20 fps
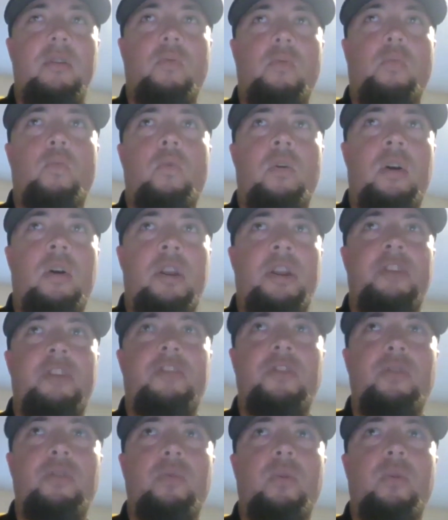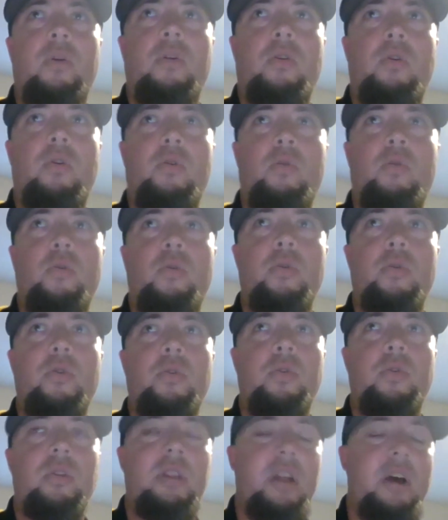want to do a
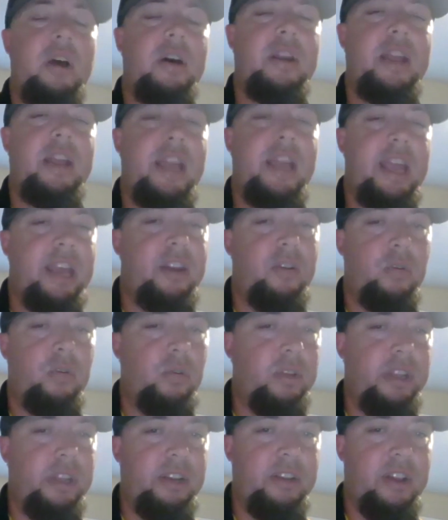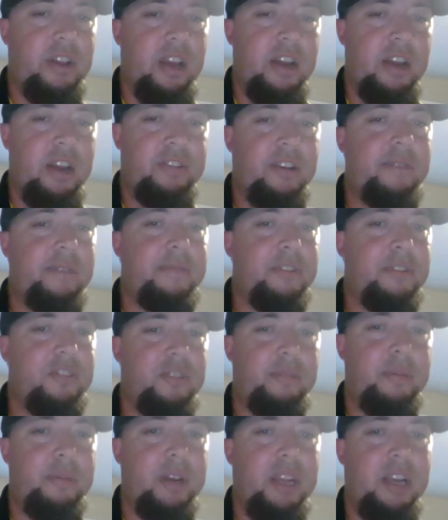whole lot of handholding to kind of toughen
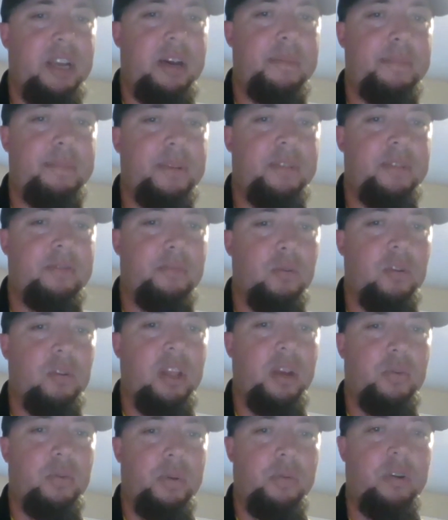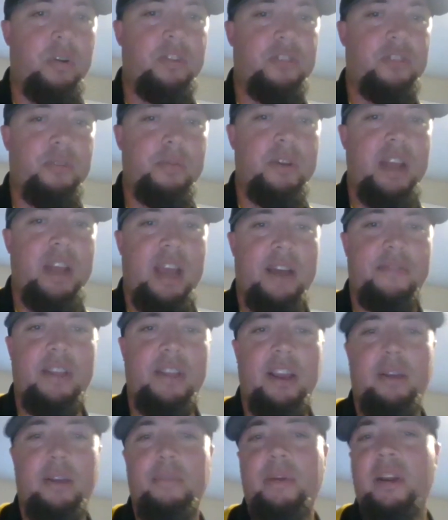somebody up. It's more like we want someone to have
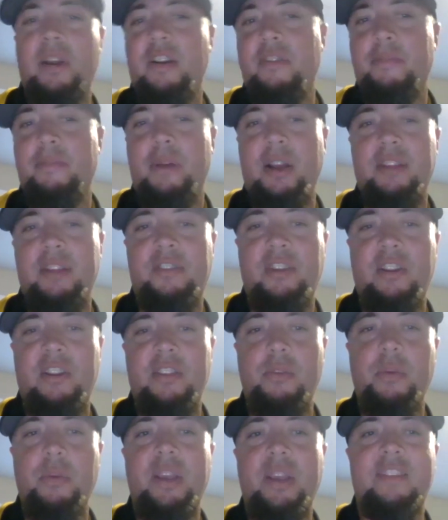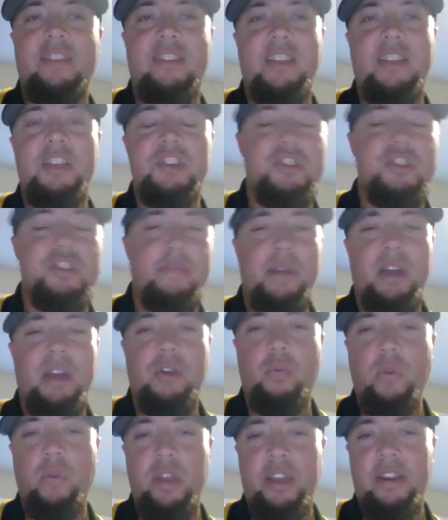that competitive mindset and then we can teach them how
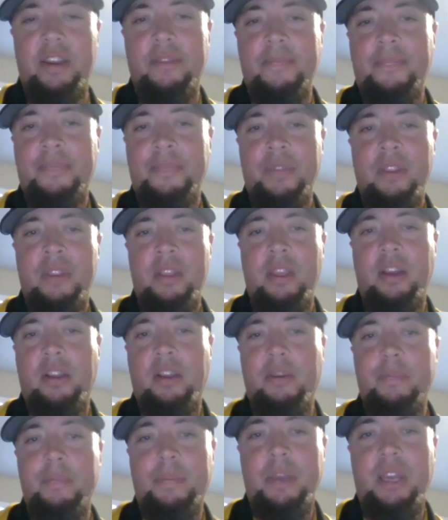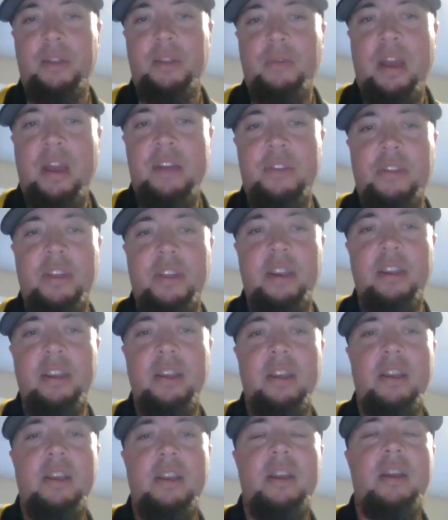to win and compete, rather than
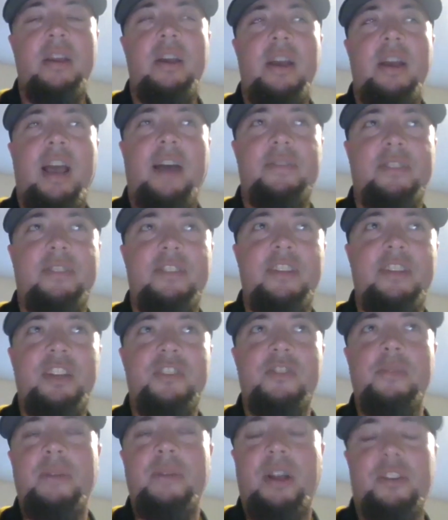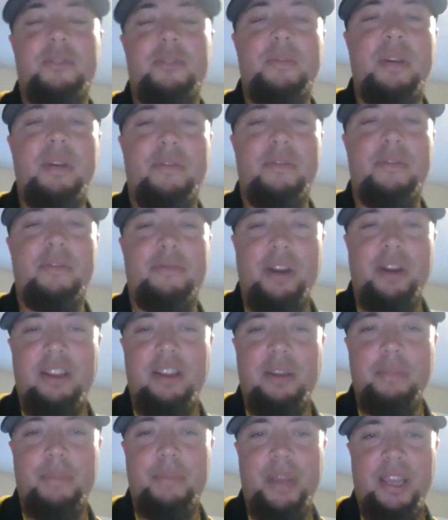have to teach them not to be
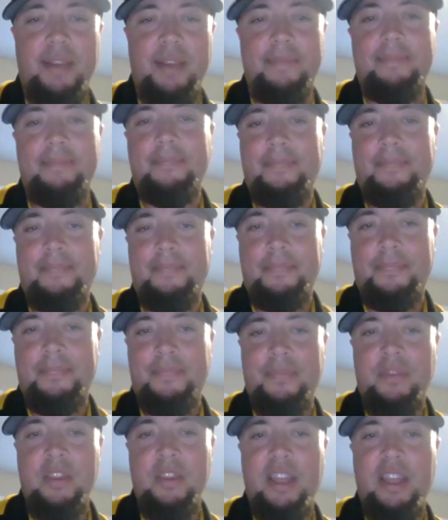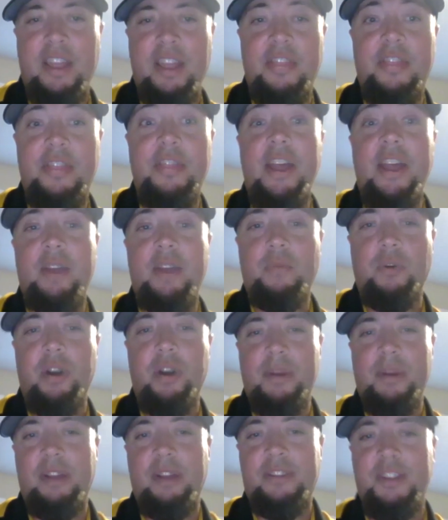afraid to compete and then
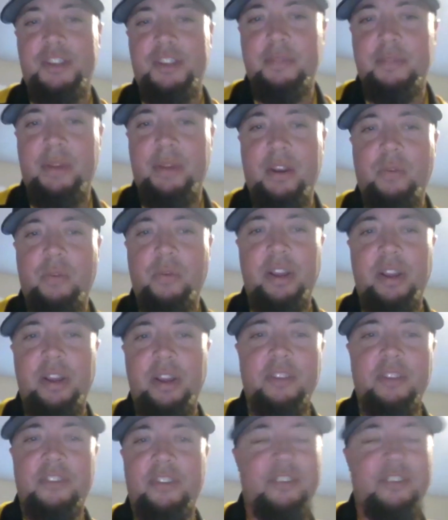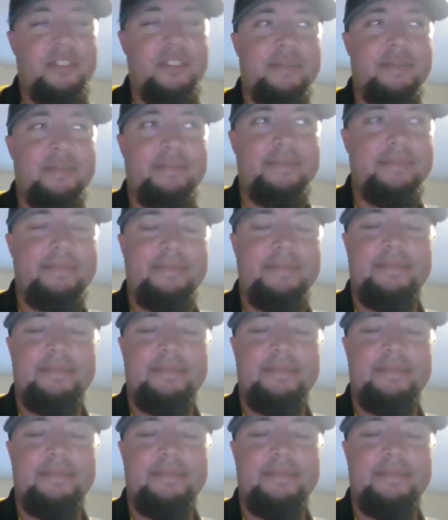worry about teaching them how to win. Cause it's,